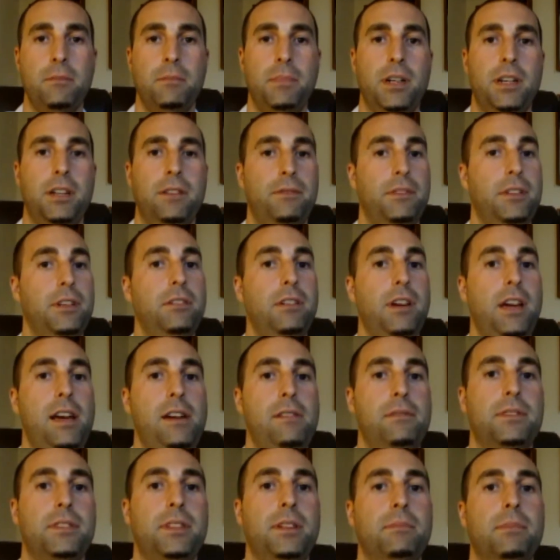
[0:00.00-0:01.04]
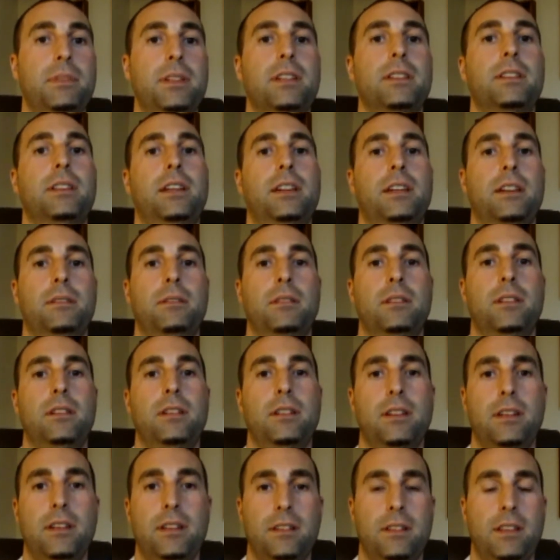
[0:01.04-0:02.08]
But if you have something like an
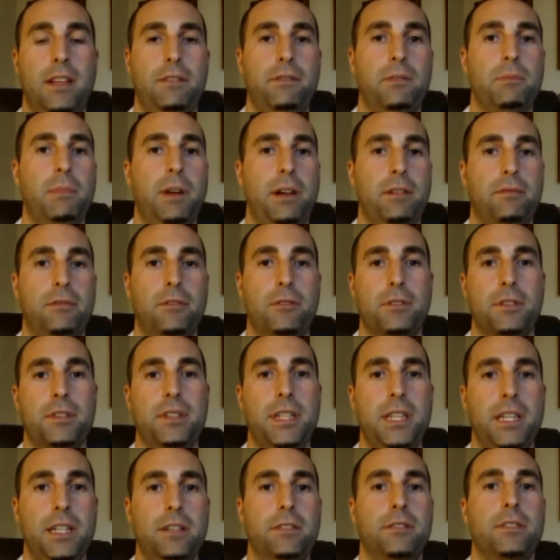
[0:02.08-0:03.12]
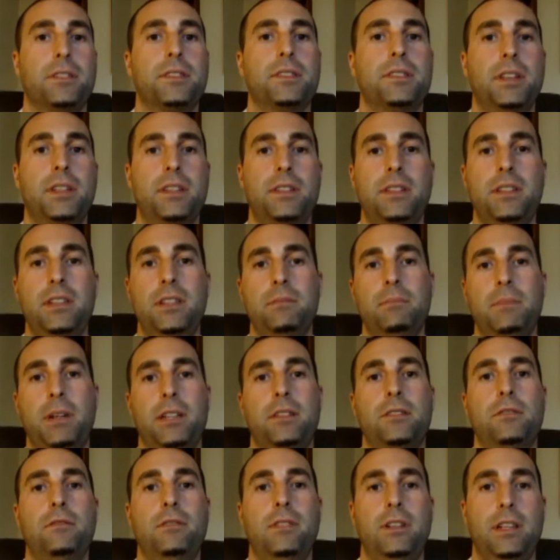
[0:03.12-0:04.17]
11x14 or
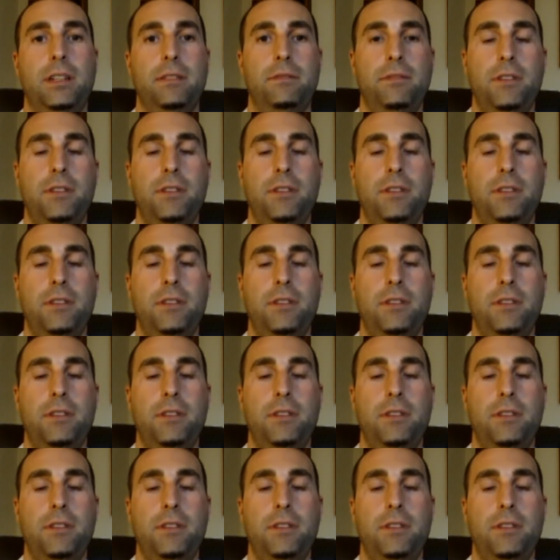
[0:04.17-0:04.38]
16x20